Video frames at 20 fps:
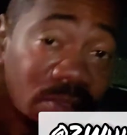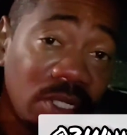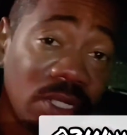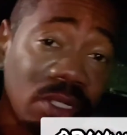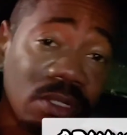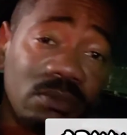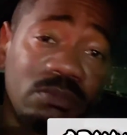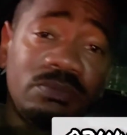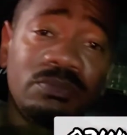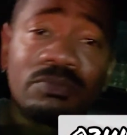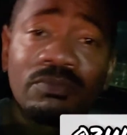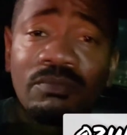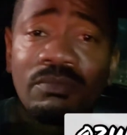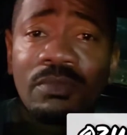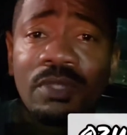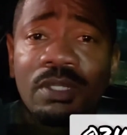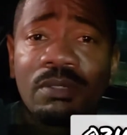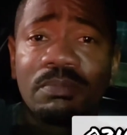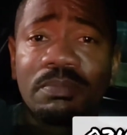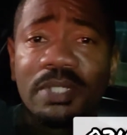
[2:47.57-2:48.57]
up.
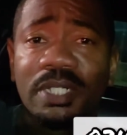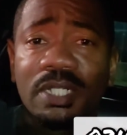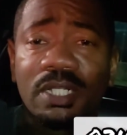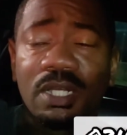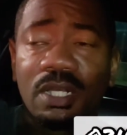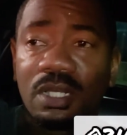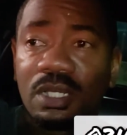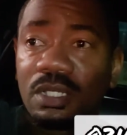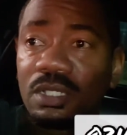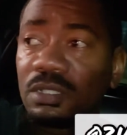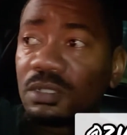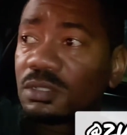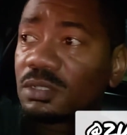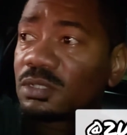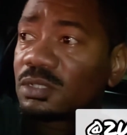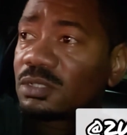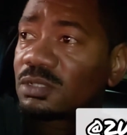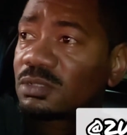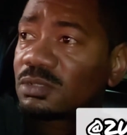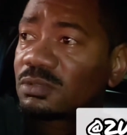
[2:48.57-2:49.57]
But
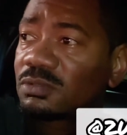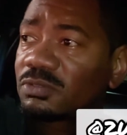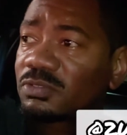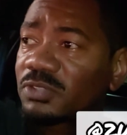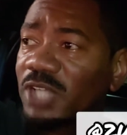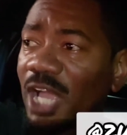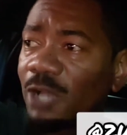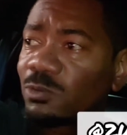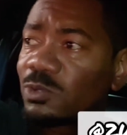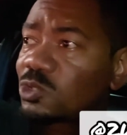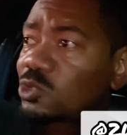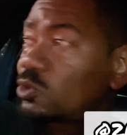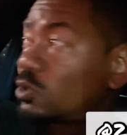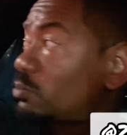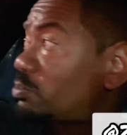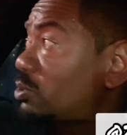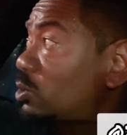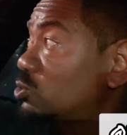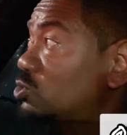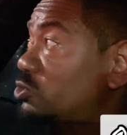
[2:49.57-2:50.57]
forgot we was doing
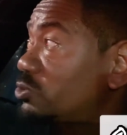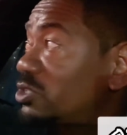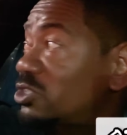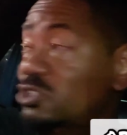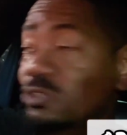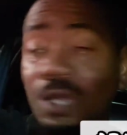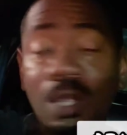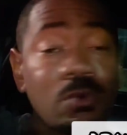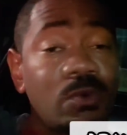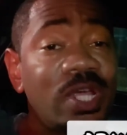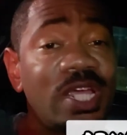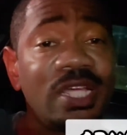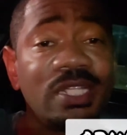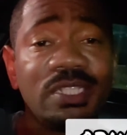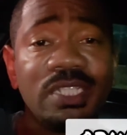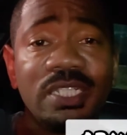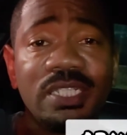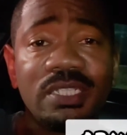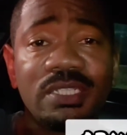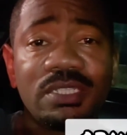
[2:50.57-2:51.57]
pro tree, so I red
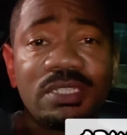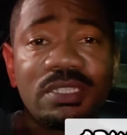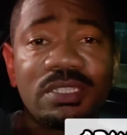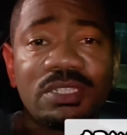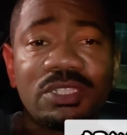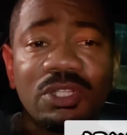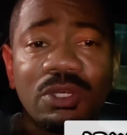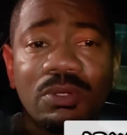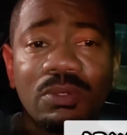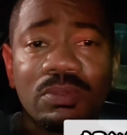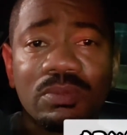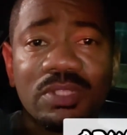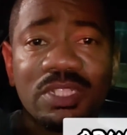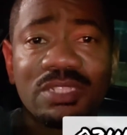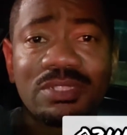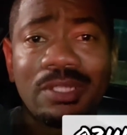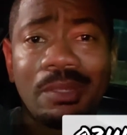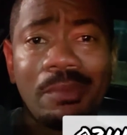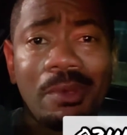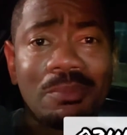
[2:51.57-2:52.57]
lit. So this
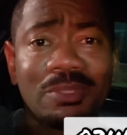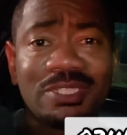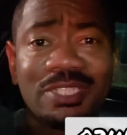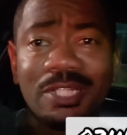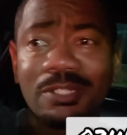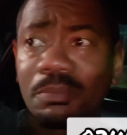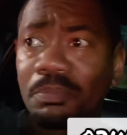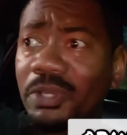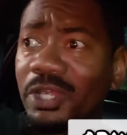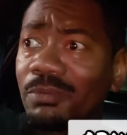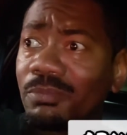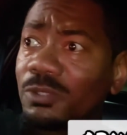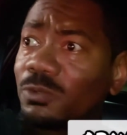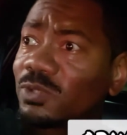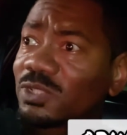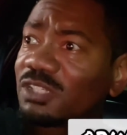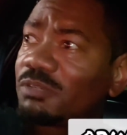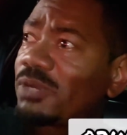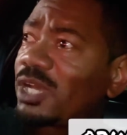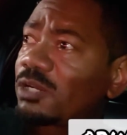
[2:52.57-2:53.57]
time I'm gonna tell them pair me with
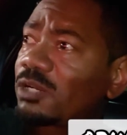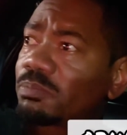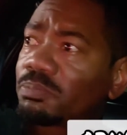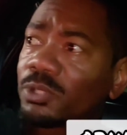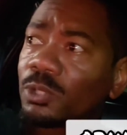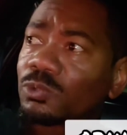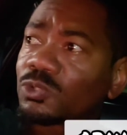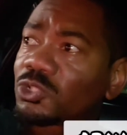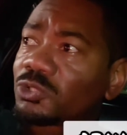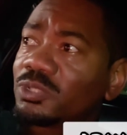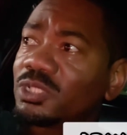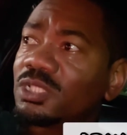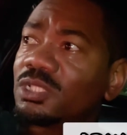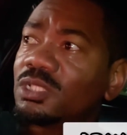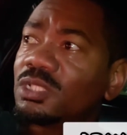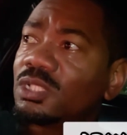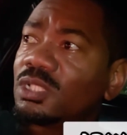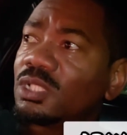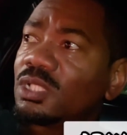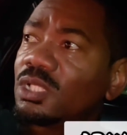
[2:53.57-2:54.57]
somebody to pro tree.
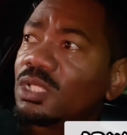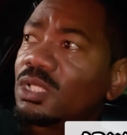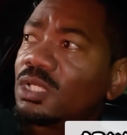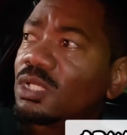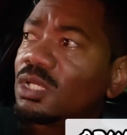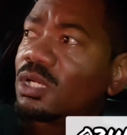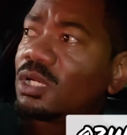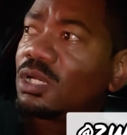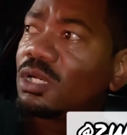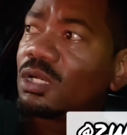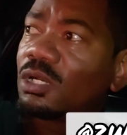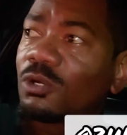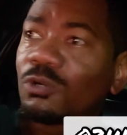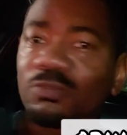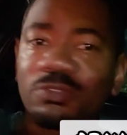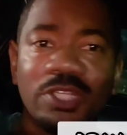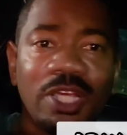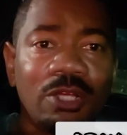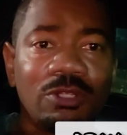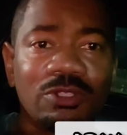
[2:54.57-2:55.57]

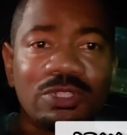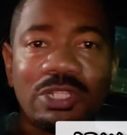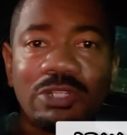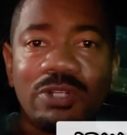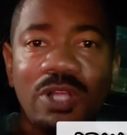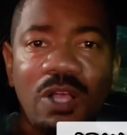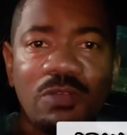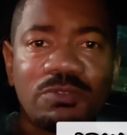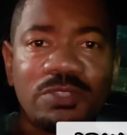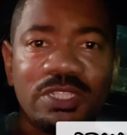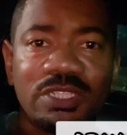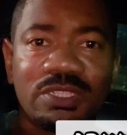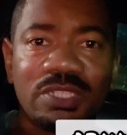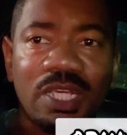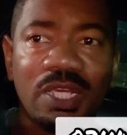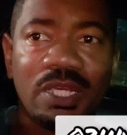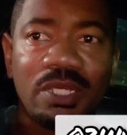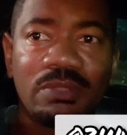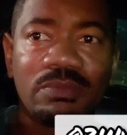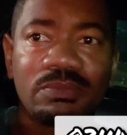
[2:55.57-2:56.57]
Hopefully I don't turn off this
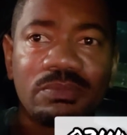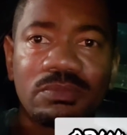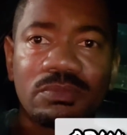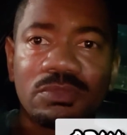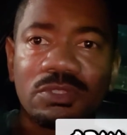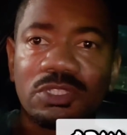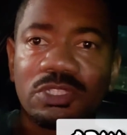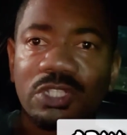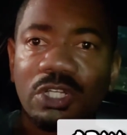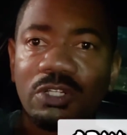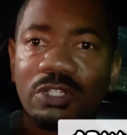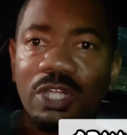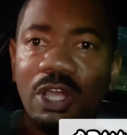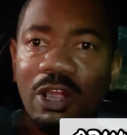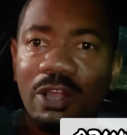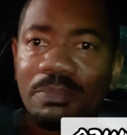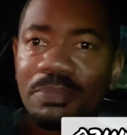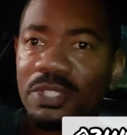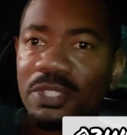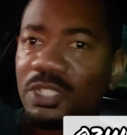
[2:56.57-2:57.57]
time. Turn the
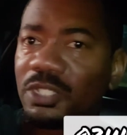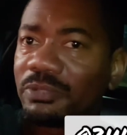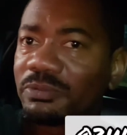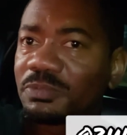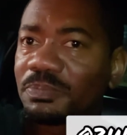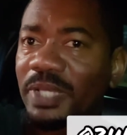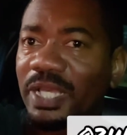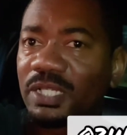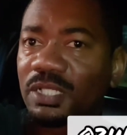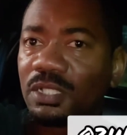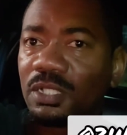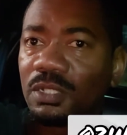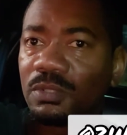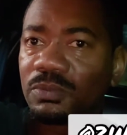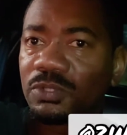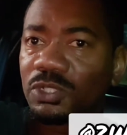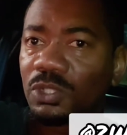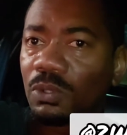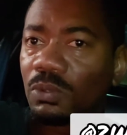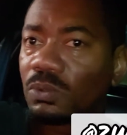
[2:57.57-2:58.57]
RPMs back up.
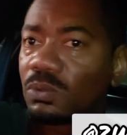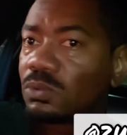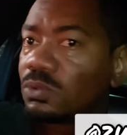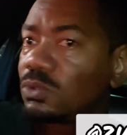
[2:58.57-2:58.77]
So